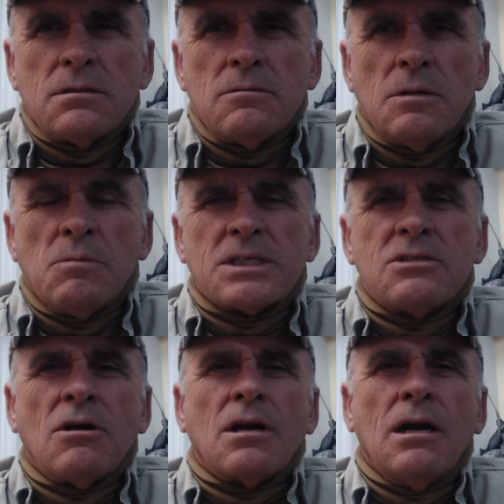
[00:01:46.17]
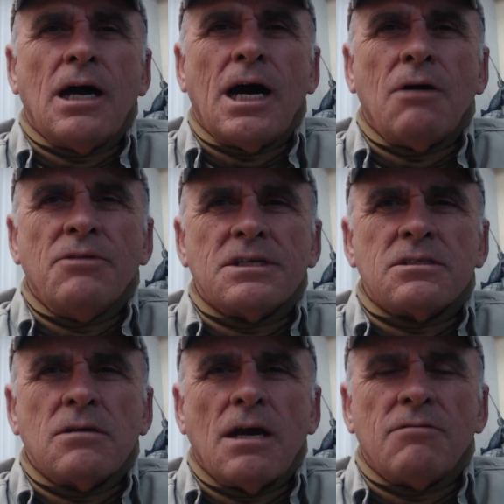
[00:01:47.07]
We must not allow this
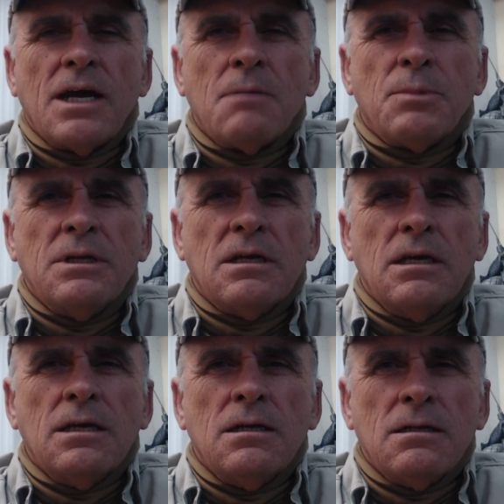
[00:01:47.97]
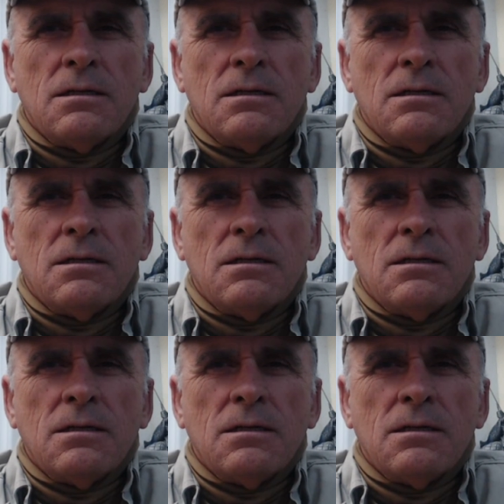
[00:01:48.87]
to ever happen again.